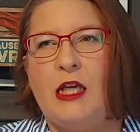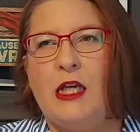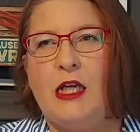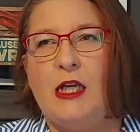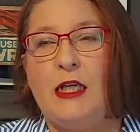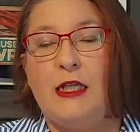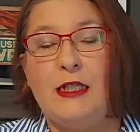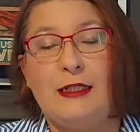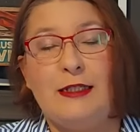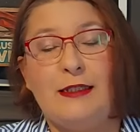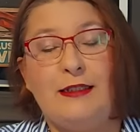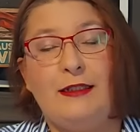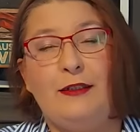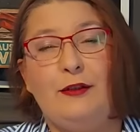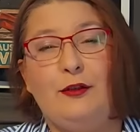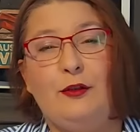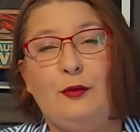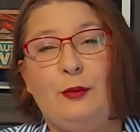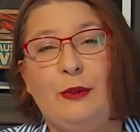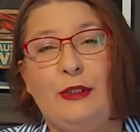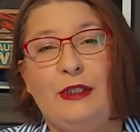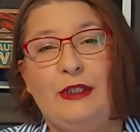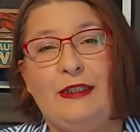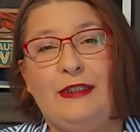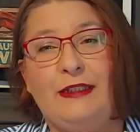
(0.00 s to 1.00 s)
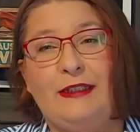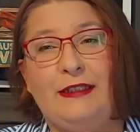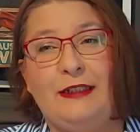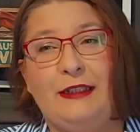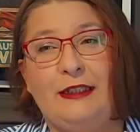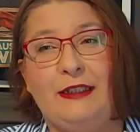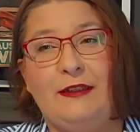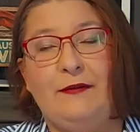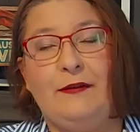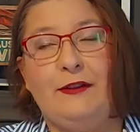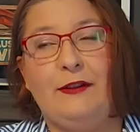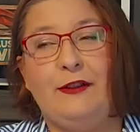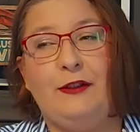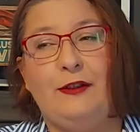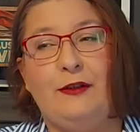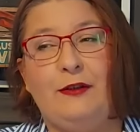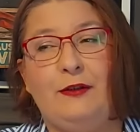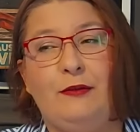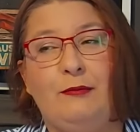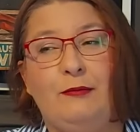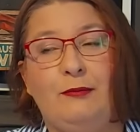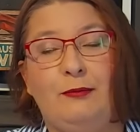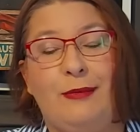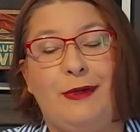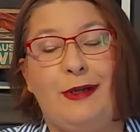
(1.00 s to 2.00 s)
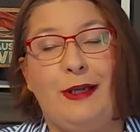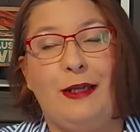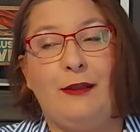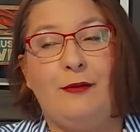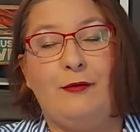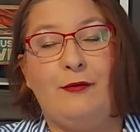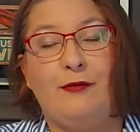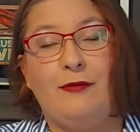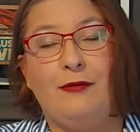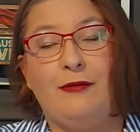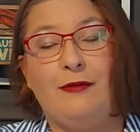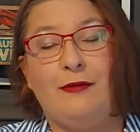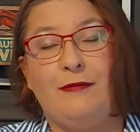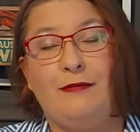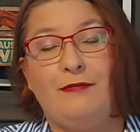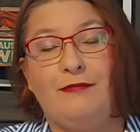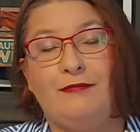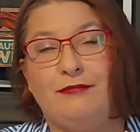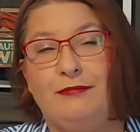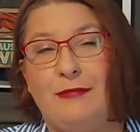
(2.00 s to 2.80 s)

it's still too big, even though I grew